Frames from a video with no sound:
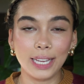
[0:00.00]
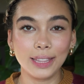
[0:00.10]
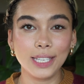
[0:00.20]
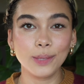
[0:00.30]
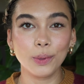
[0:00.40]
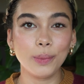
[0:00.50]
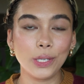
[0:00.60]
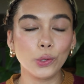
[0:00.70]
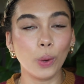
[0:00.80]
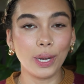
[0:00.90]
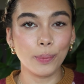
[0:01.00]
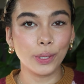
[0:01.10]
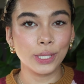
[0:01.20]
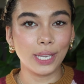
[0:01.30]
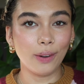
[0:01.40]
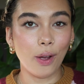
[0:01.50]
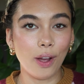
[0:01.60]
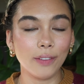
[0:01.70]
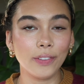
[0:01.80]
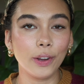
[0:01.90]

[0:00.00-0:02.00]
Again, these will be 20% off,